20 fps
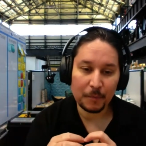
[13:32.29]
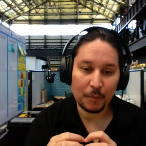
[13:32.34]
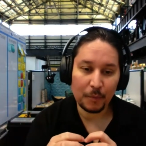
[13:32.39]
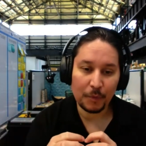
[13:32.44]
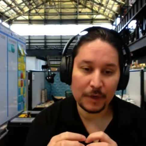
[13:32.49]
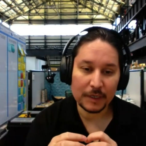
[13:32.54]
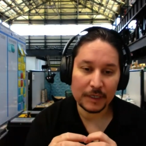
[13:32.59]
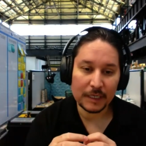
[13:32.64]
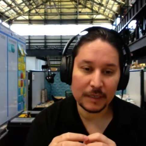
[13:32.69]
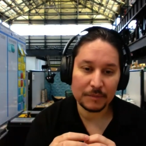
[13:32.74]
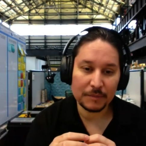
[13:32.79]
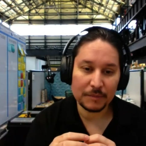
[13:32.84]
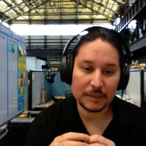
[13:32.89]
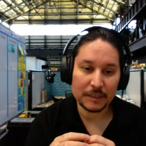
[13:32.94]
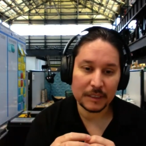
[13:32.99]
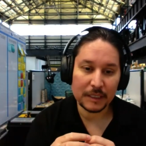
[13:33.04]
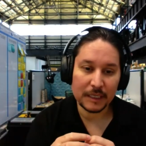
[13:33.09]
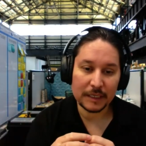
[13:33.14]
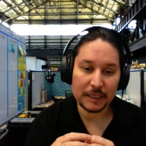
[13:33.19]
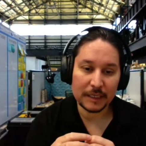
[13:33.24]
when it comes
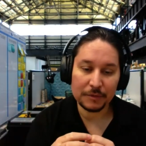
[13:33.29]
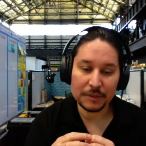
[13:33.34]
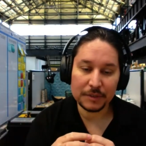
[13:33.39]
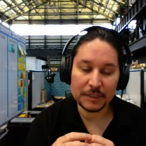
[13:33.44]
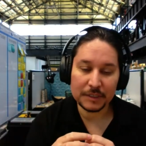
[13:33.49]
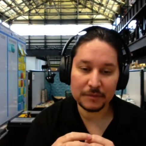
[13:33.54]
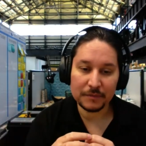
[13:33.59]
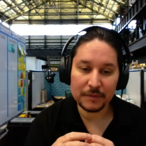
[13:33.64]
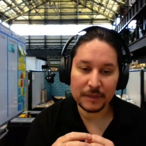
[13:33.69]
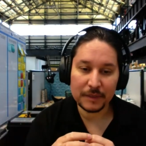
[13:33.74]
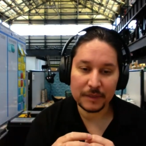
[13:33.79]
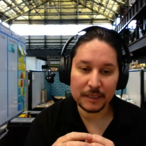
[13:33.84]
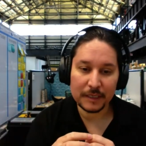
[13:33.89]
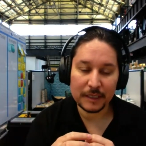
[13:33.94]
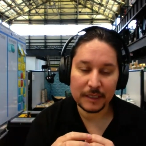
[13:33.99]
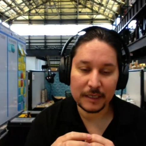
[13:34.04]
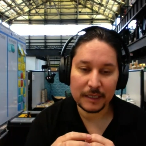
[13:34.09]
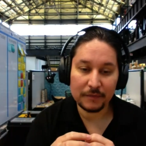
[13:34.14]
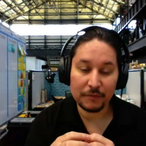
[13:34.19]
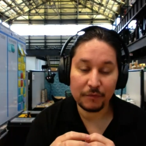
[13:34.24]
to language
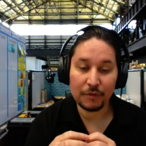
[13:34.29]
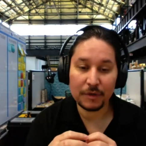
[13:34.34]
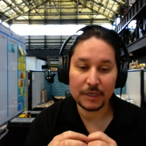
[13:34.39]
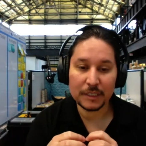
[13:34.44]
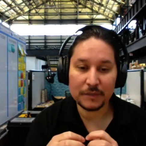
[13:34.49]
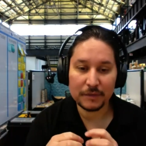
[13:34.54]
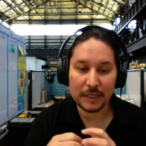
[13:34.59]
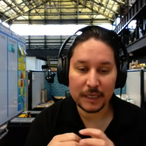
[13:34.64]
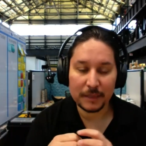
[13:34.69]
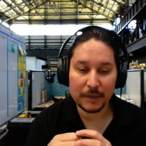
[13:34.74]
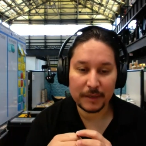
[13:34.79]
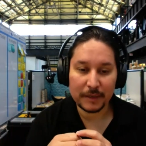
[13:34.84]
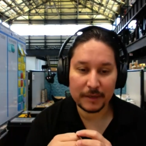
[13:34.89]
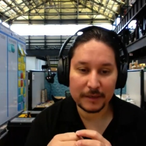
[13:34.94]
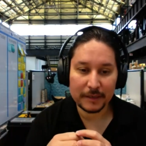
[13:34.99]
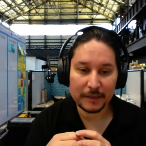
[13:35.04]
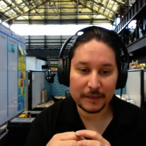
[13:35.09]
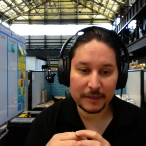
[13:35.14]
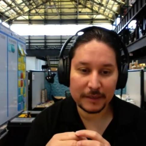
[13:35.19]
and voice for that matter?